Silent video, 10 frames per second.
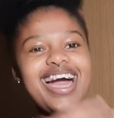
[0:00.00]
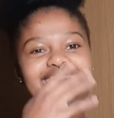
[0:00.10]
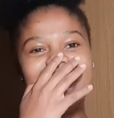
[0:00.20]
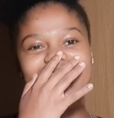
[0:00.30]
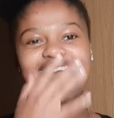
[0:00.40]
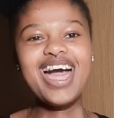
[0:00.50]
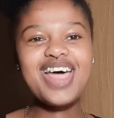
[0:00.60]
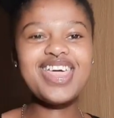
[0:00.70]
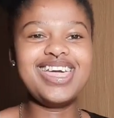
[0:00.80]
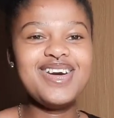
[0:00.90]

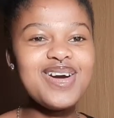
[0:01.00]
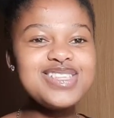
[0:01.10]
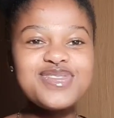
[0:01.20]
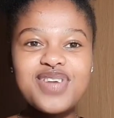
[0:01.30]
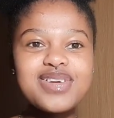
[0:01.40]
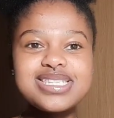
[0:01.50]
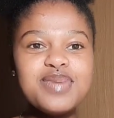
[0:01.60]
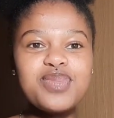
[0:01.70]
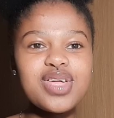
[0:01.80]
It's very simple,